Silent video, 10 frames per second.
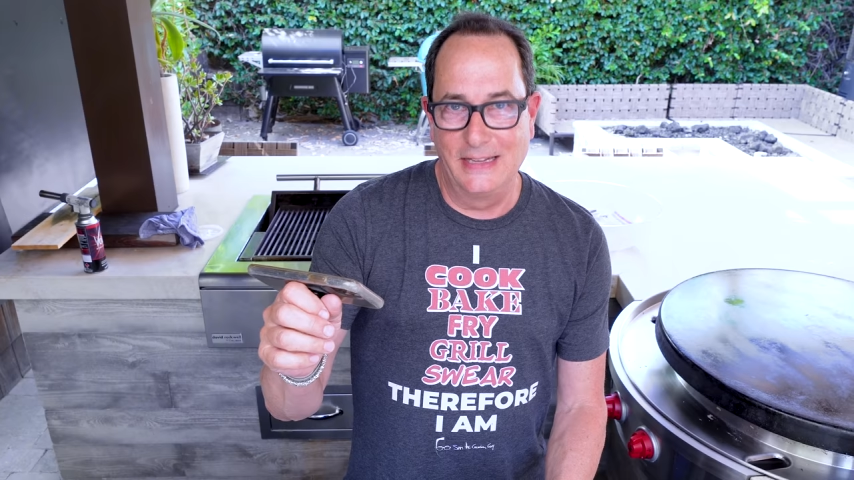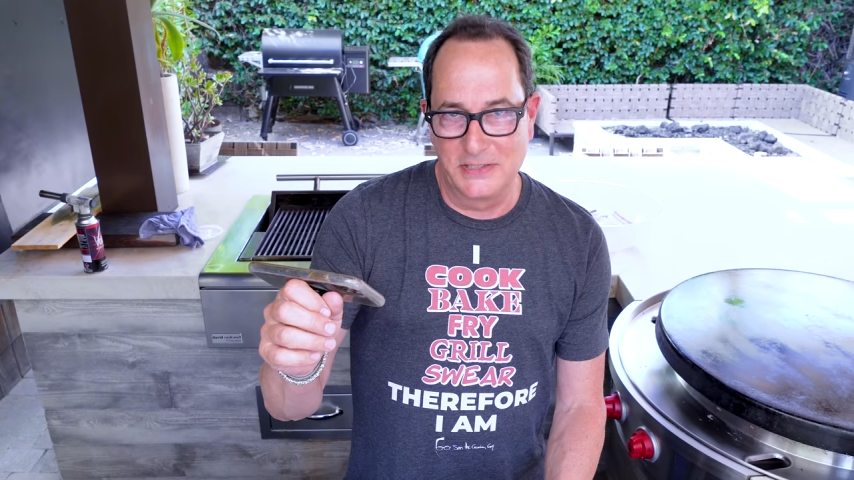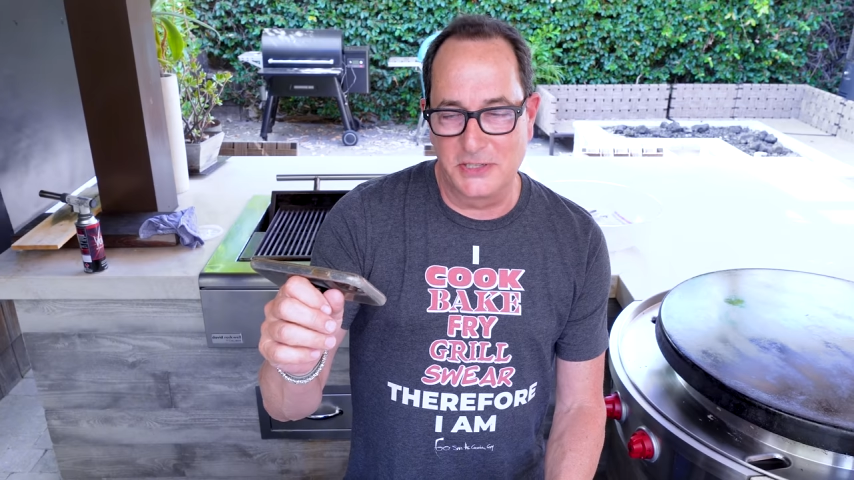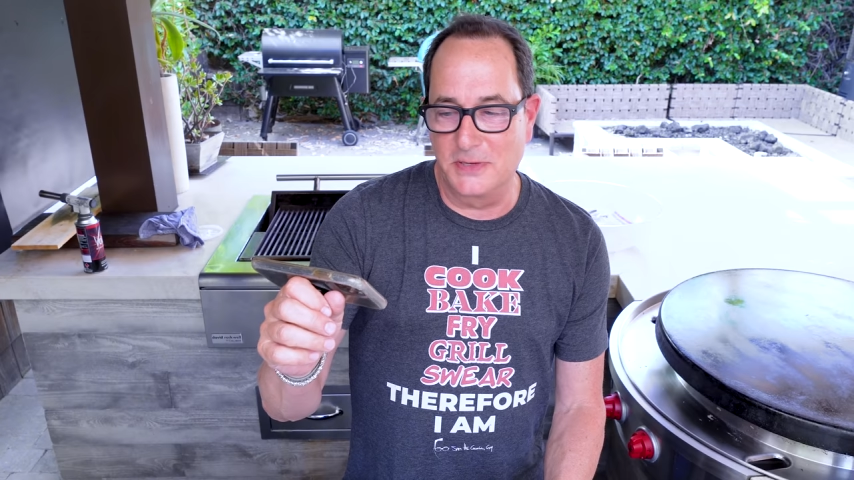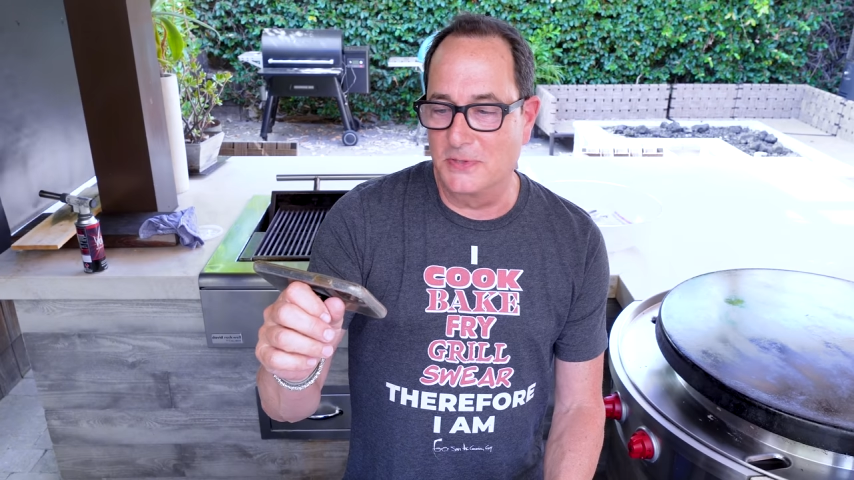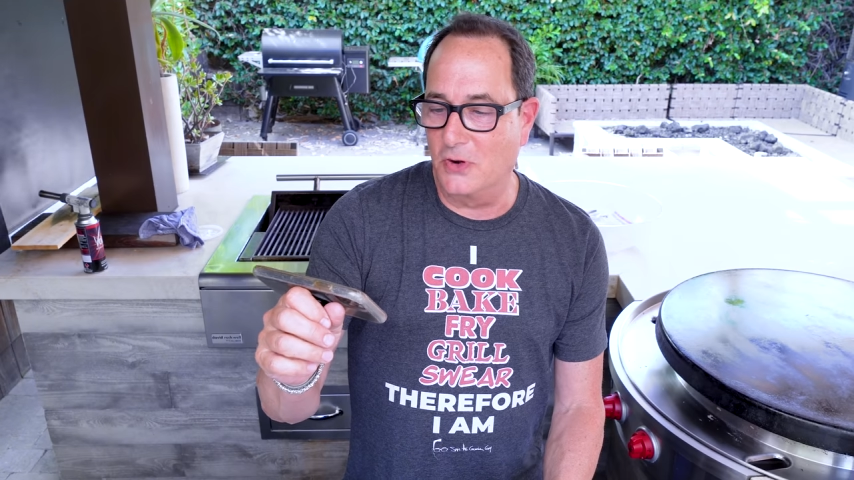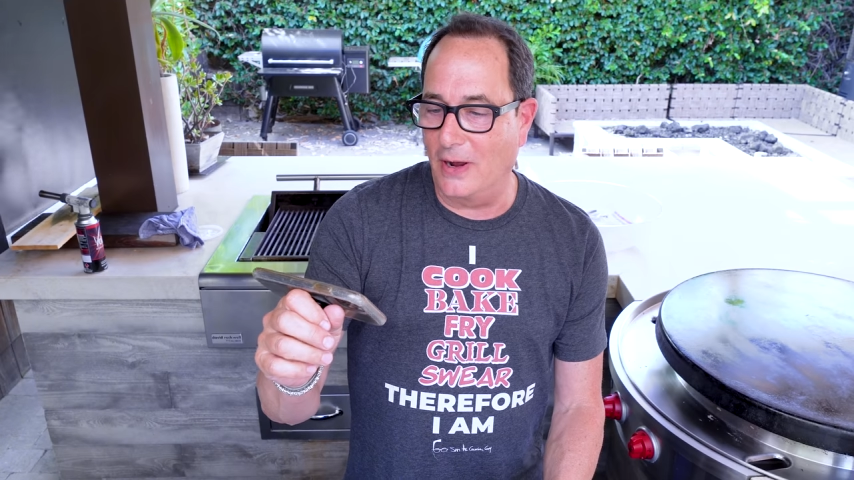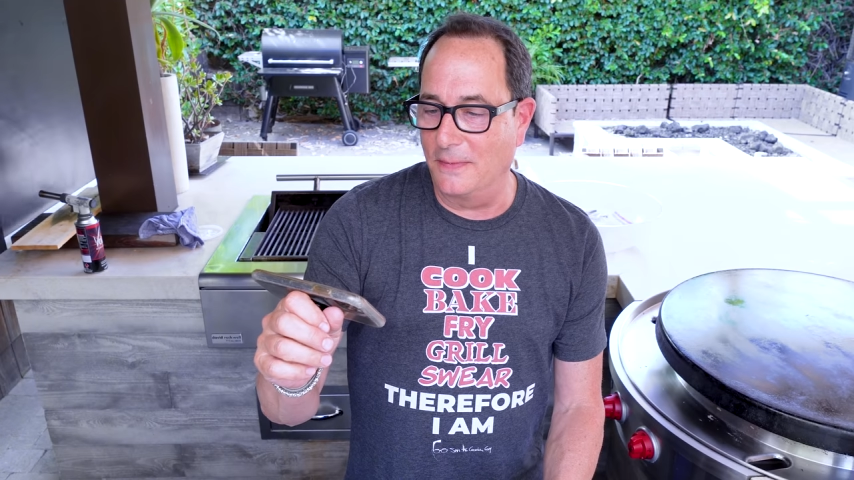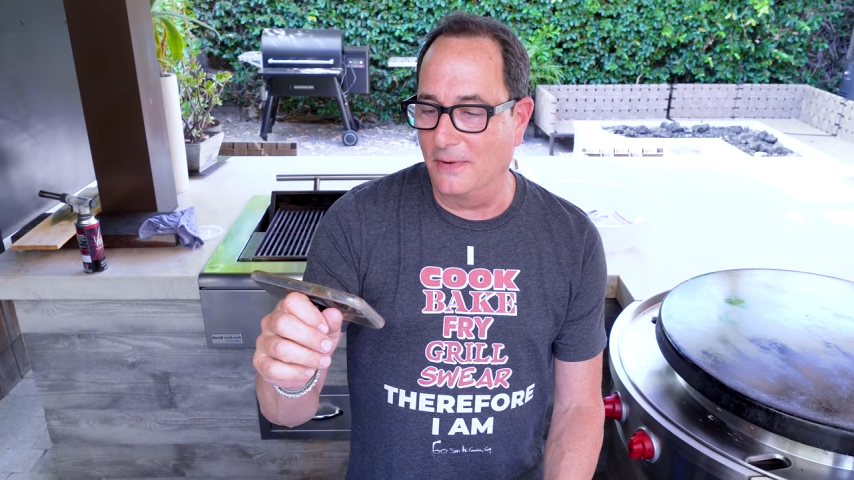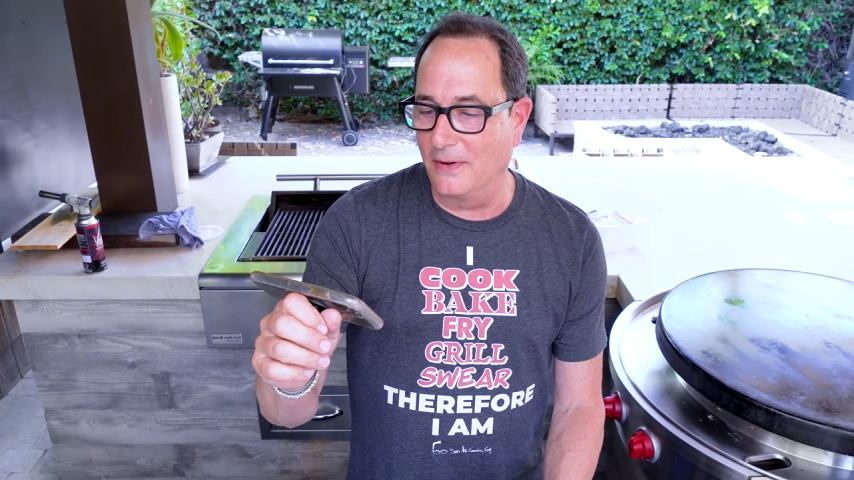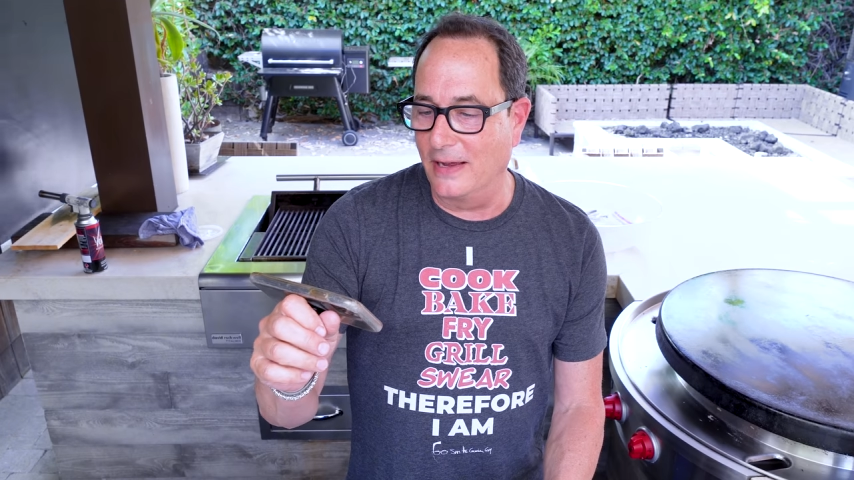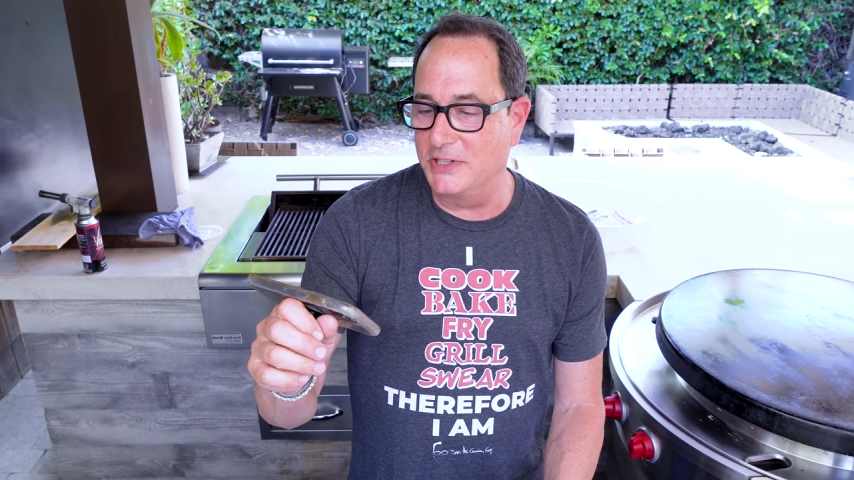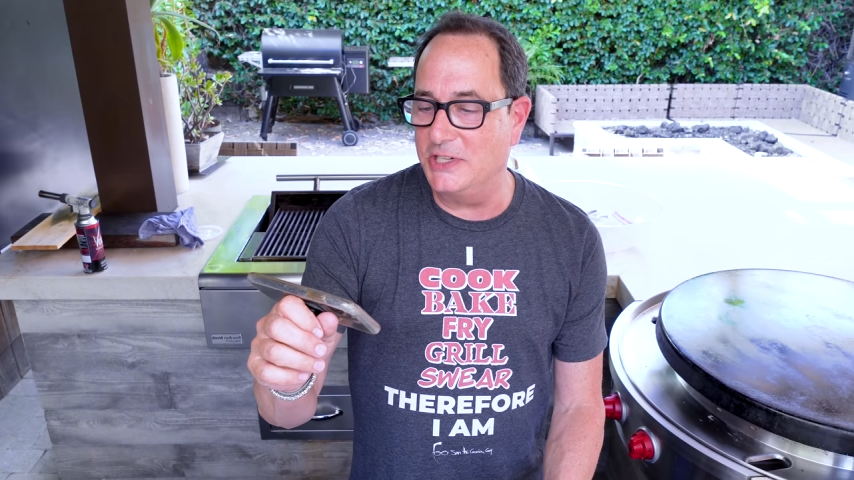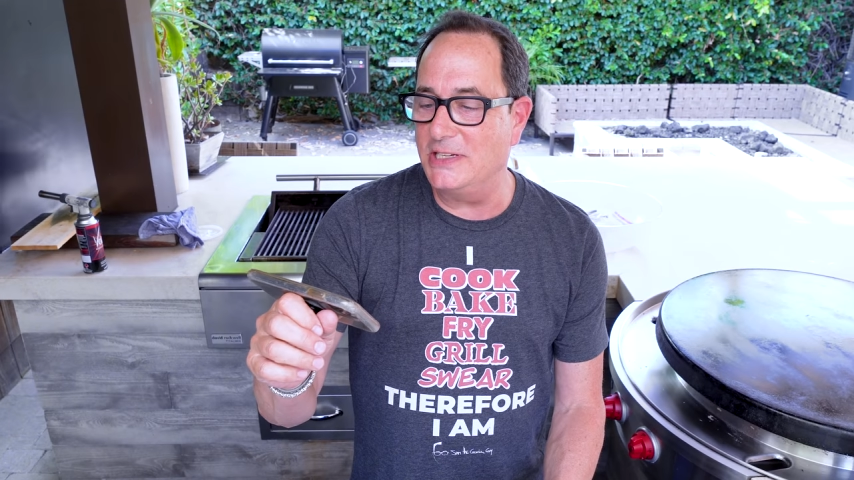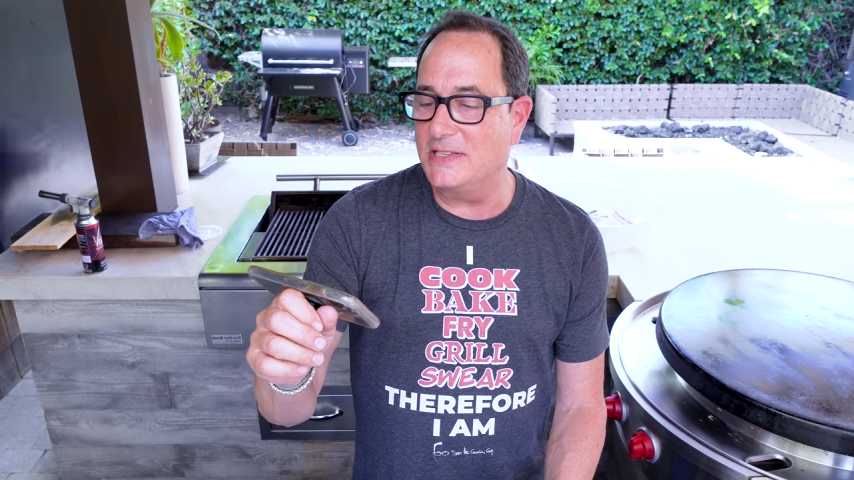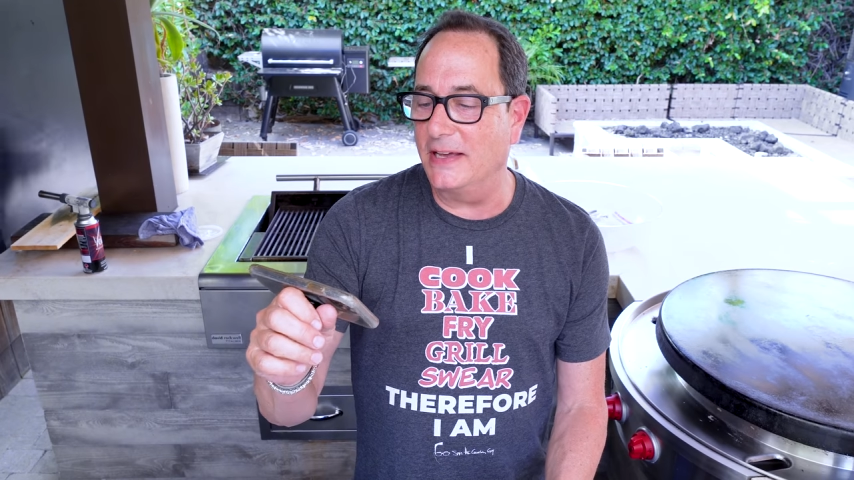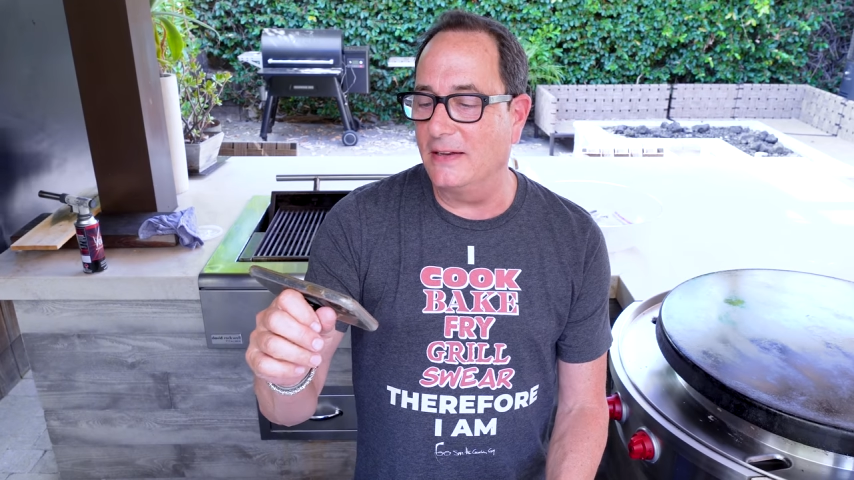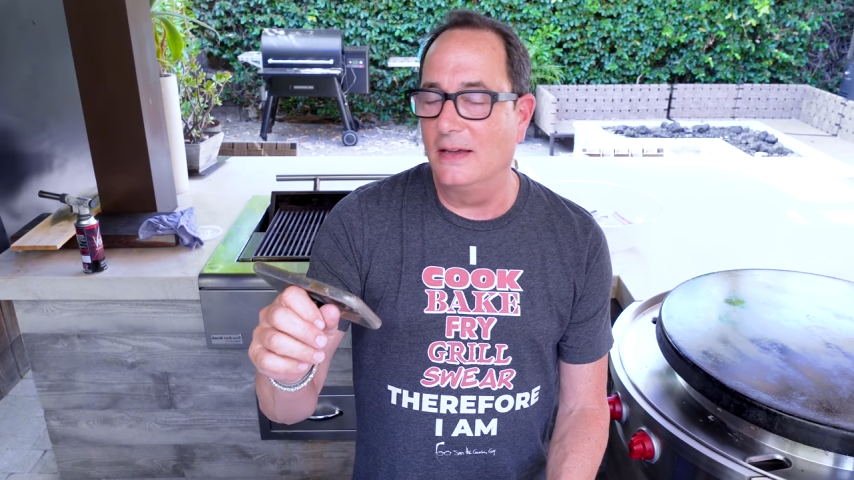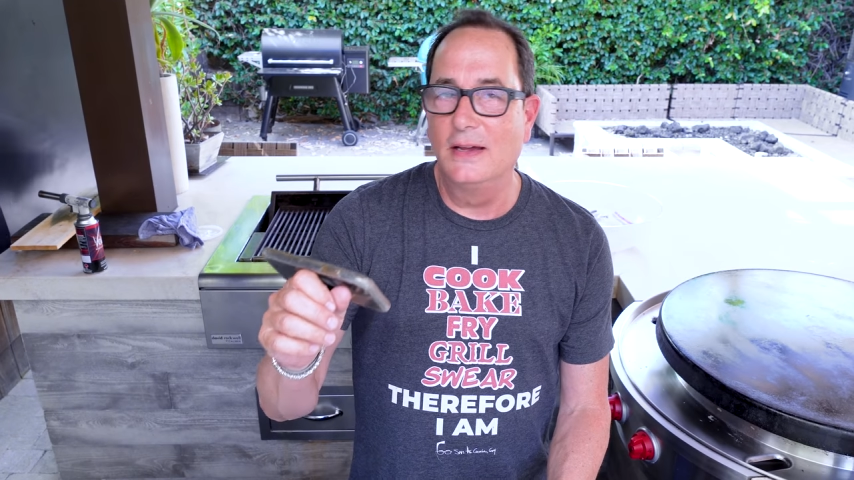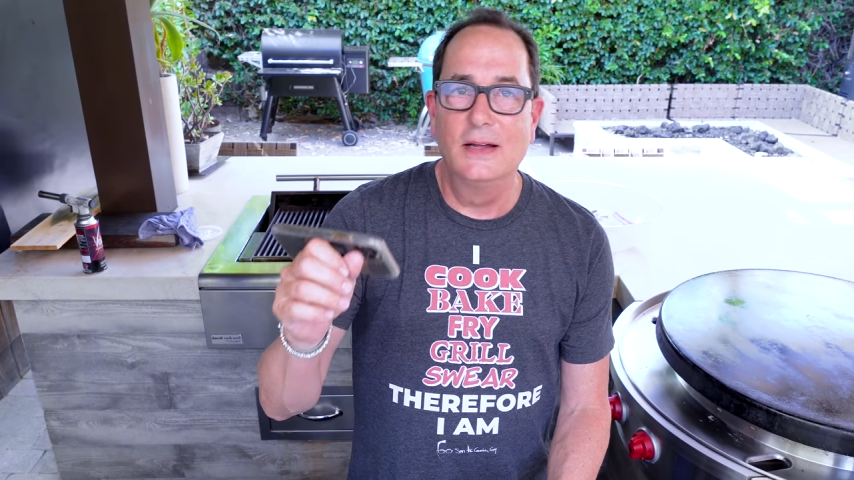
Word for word: is a subscriber, and she said,